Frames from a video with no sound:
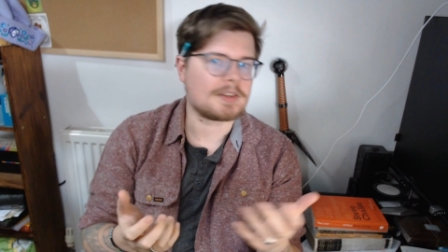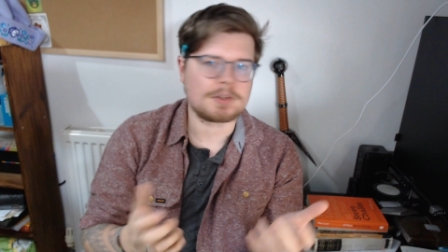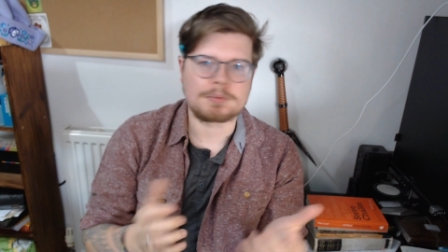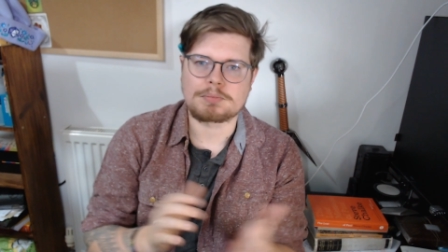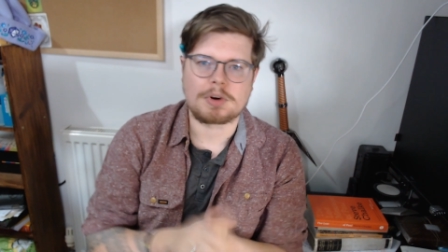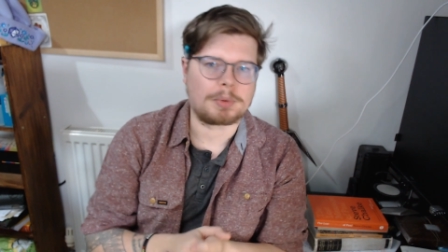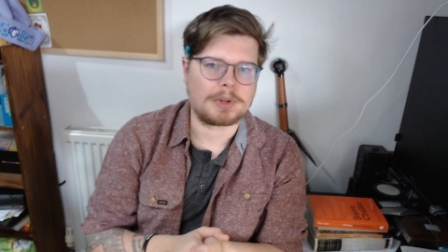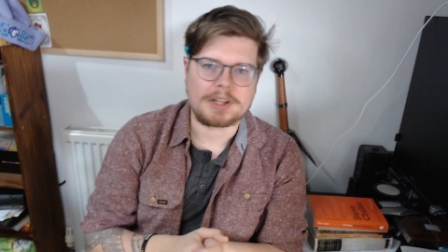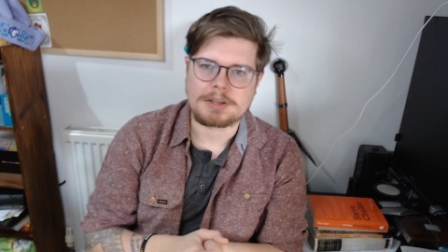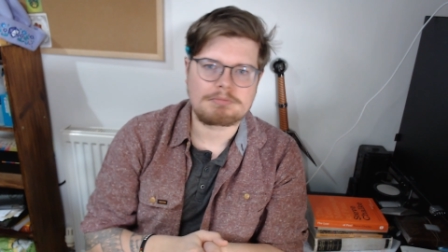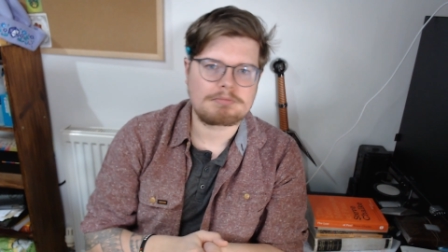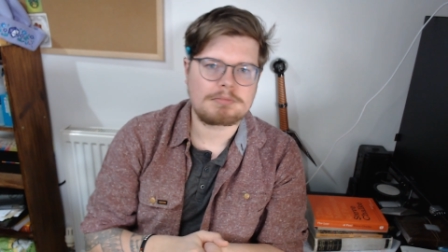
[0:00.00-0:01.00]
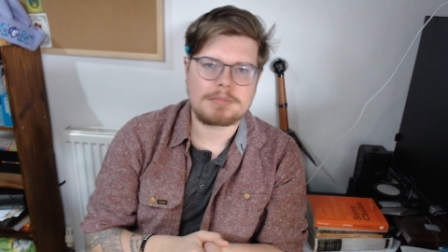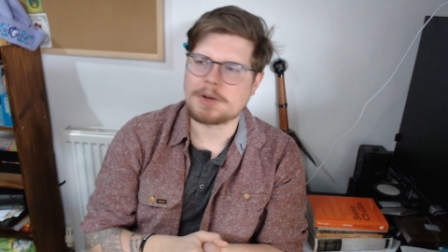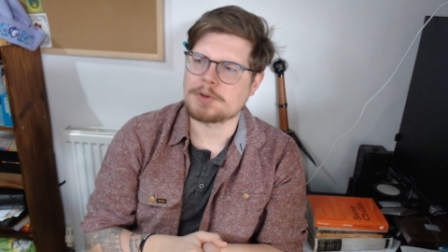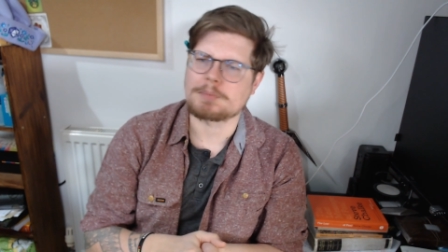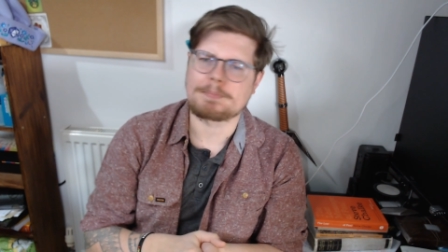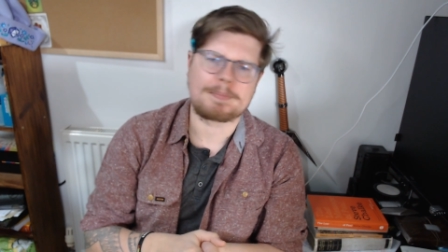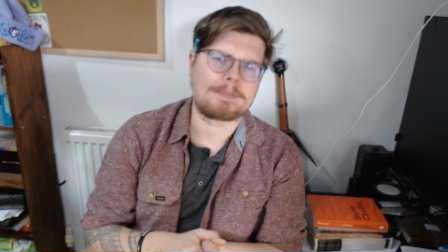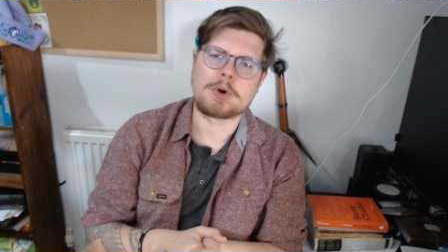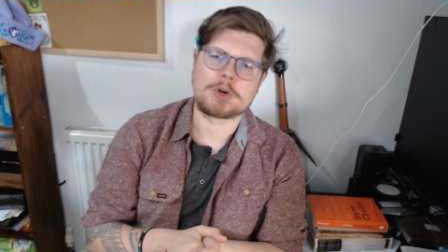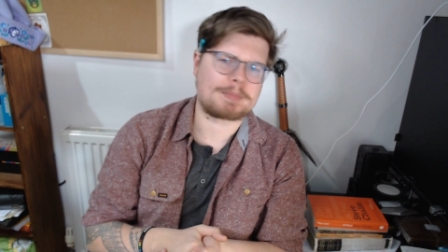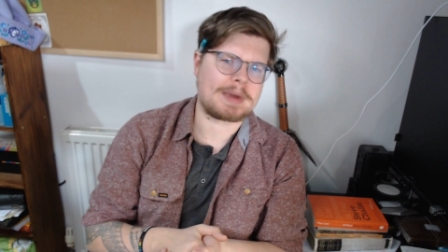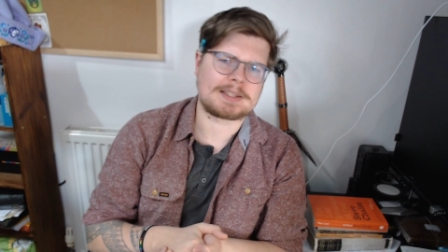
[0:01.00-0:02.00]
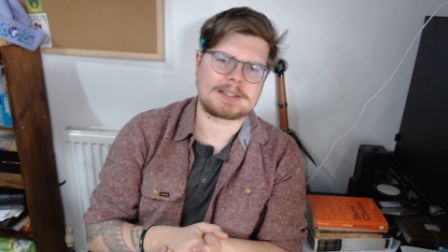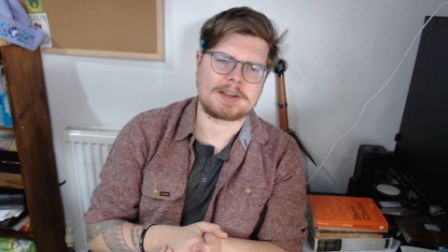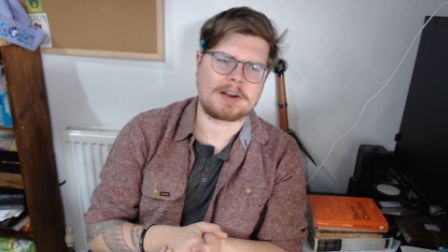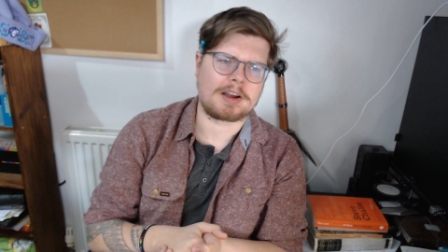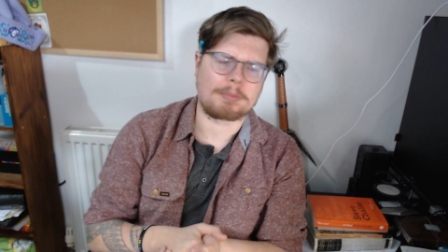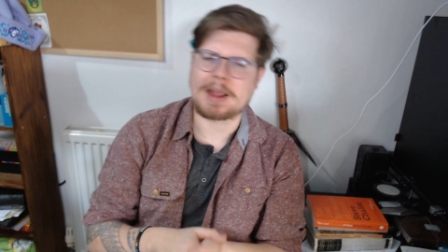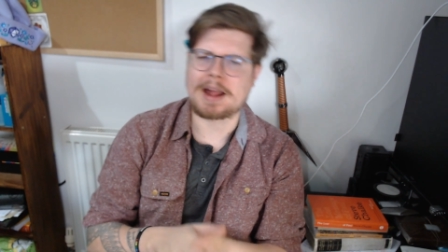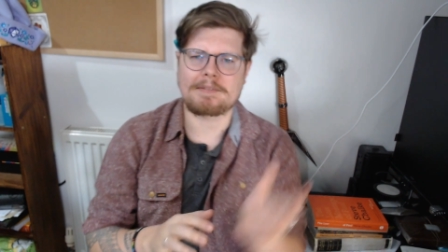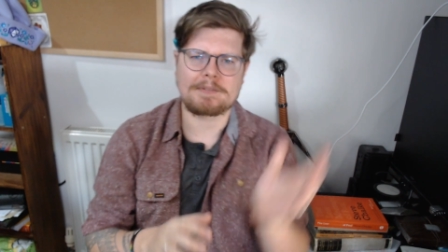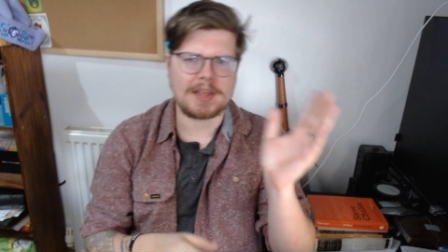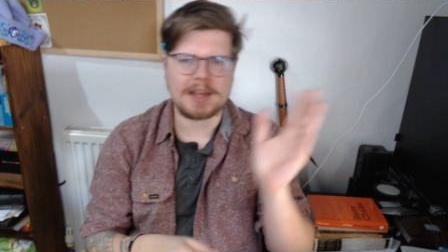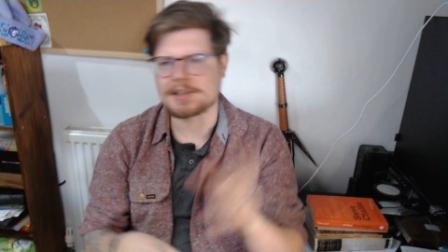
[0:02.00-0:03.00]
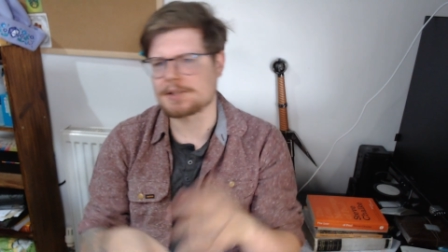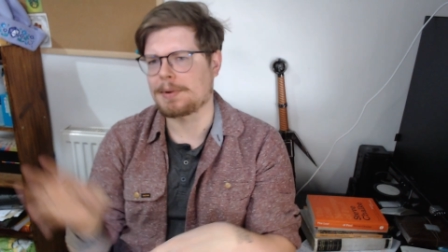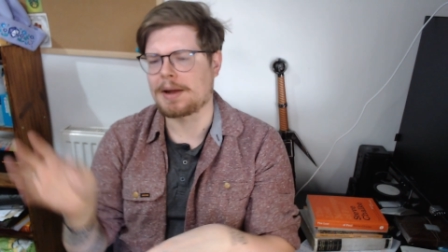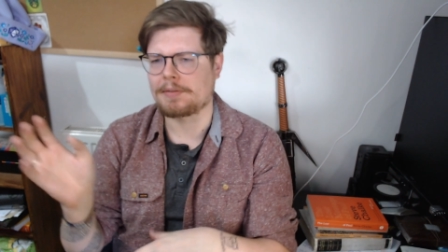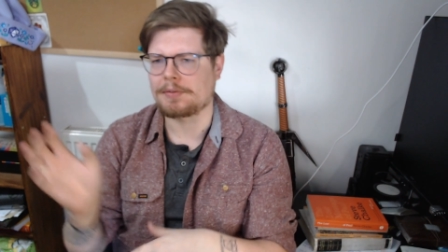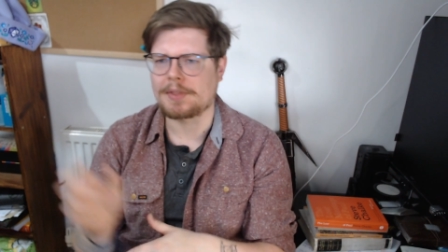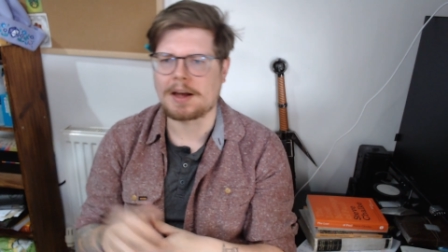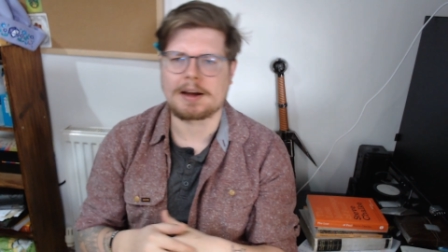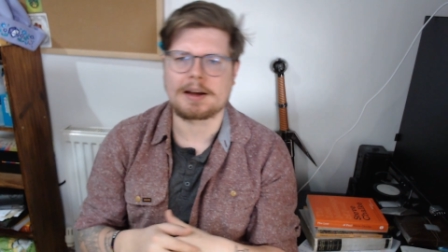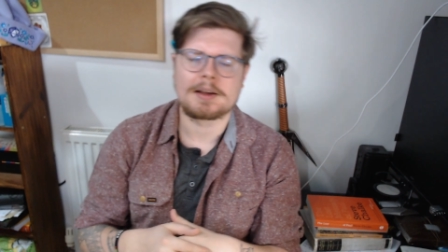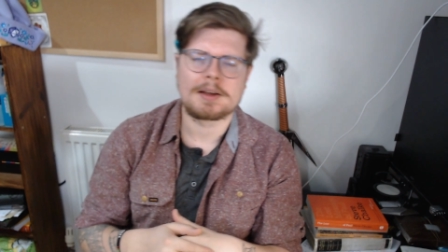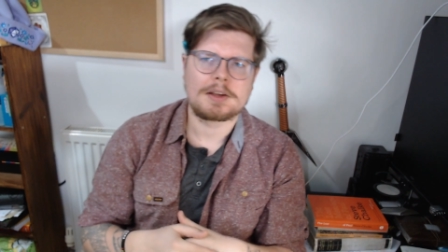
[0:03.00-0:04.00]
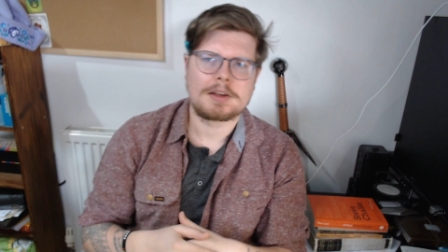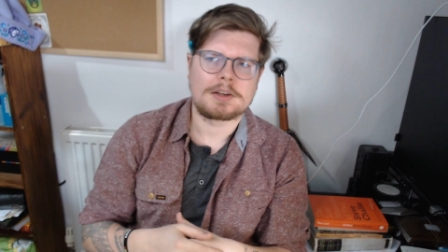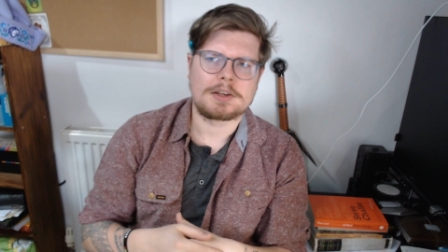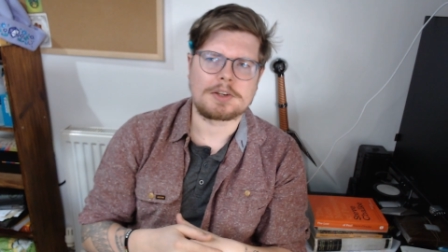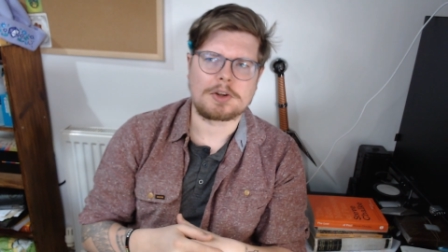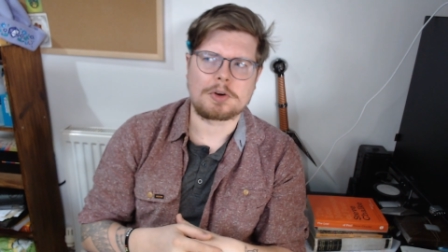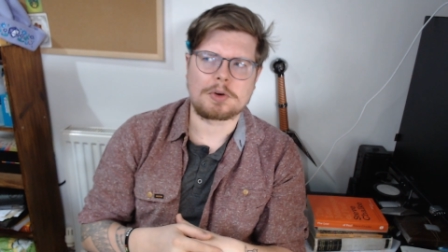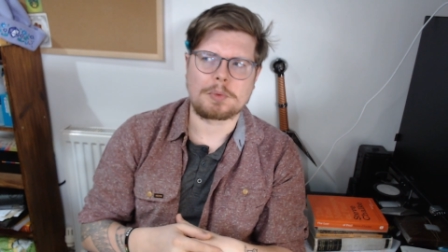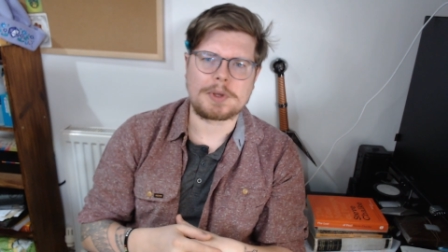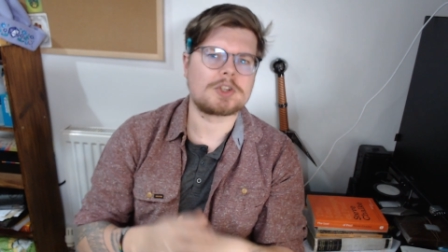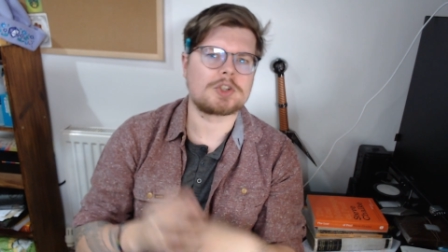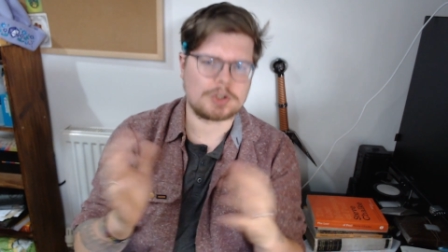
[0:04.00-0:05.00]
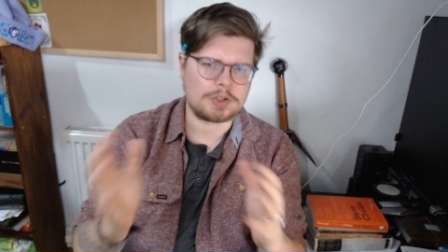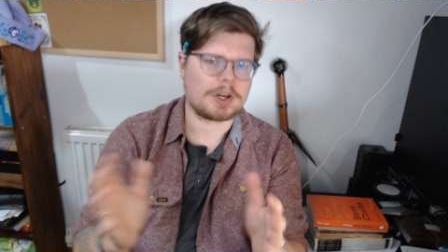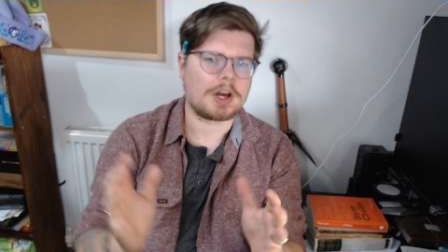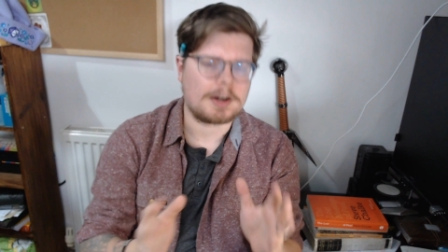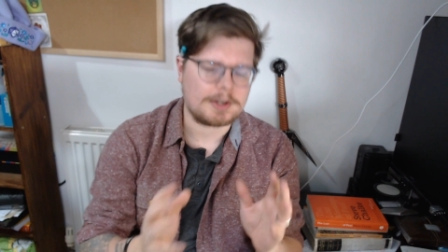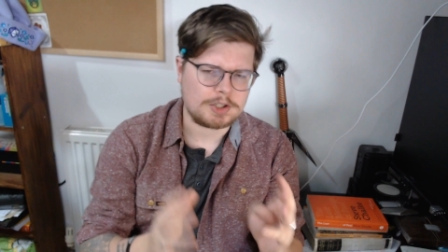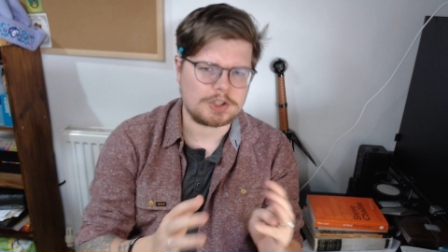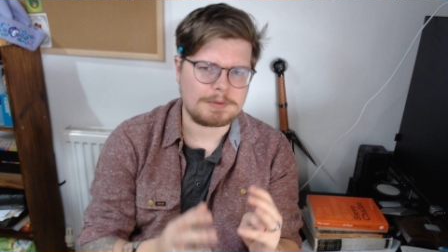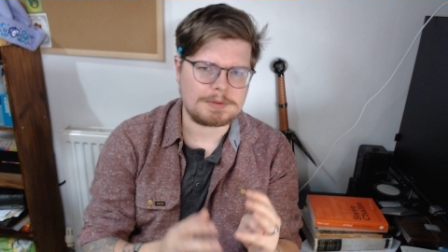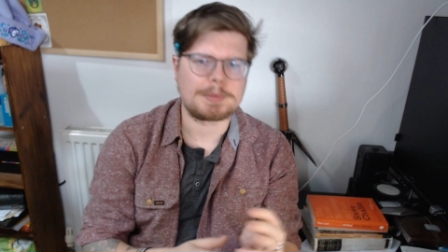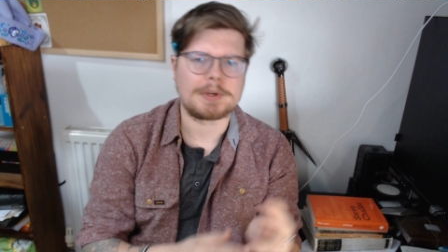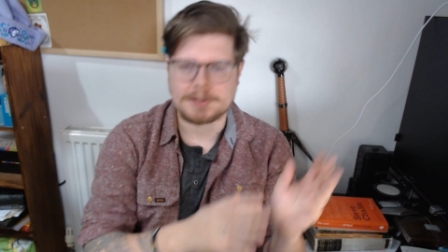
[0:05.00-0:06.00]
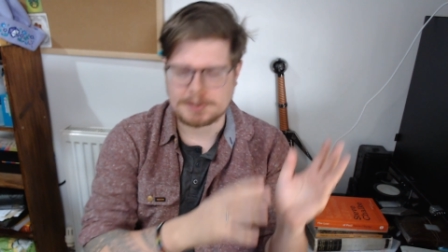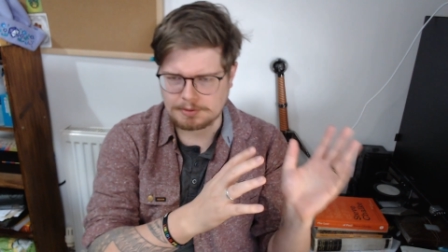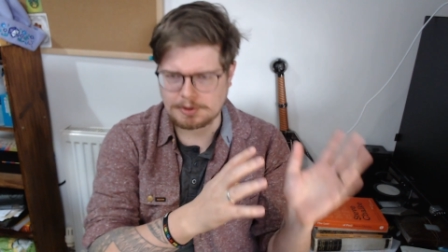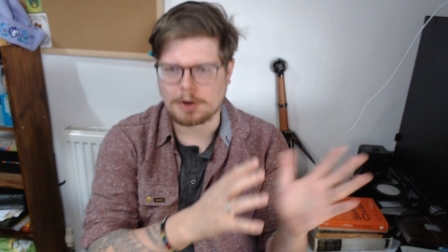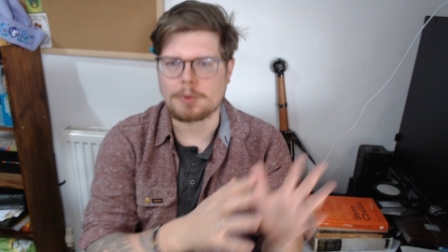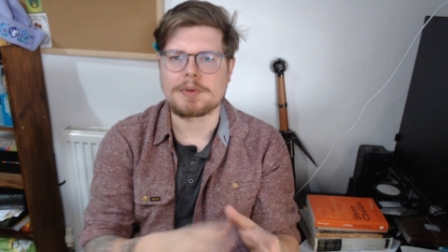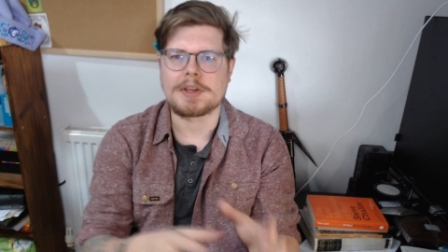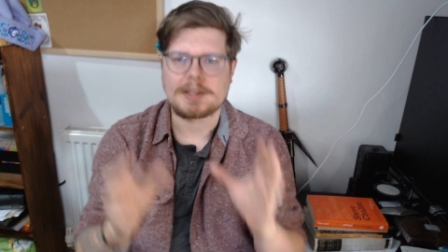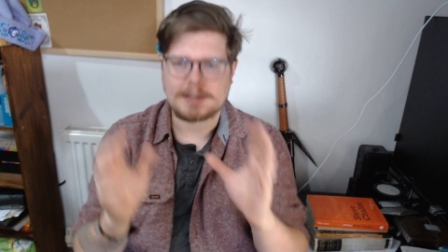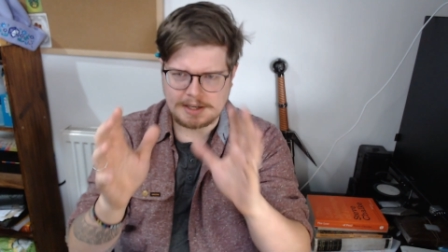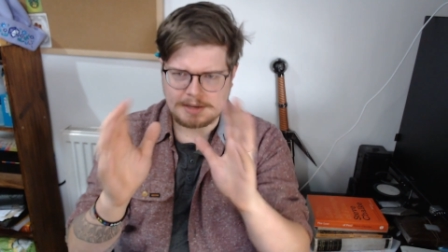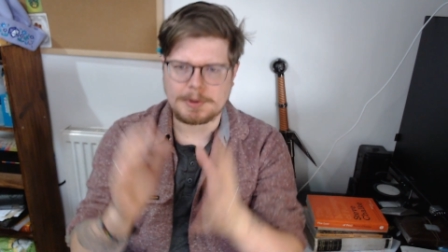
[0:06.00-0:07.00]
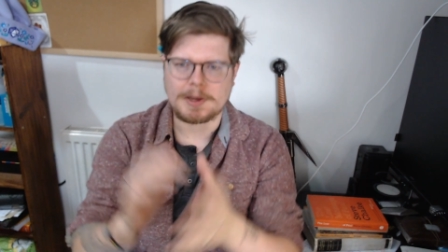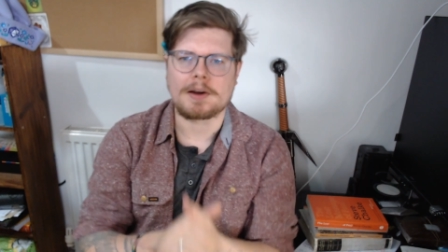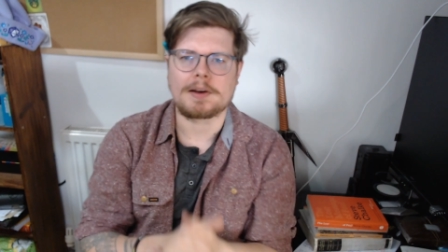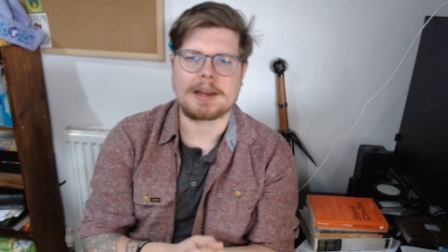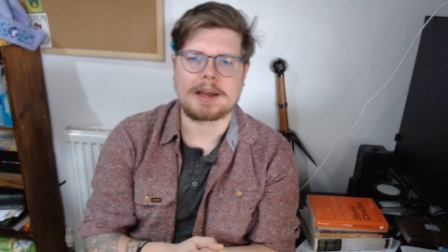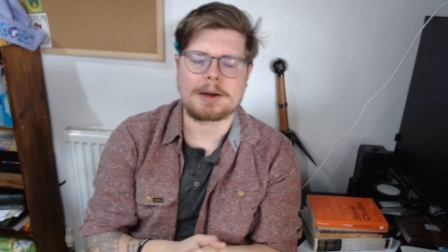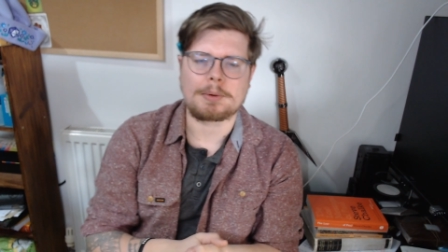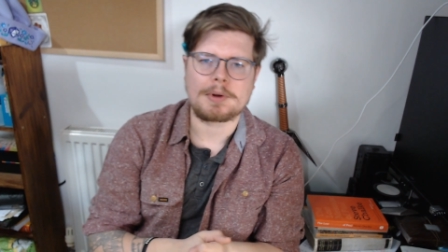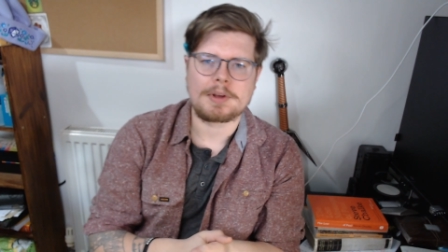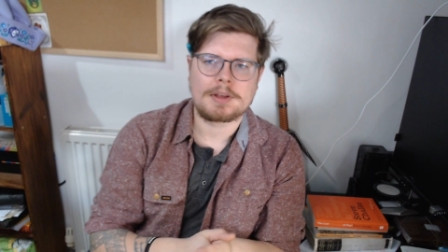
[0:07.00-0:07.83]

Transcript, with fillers: this is probably it was a much better time we had this we had that you know we endured hardships because of covid and here we are now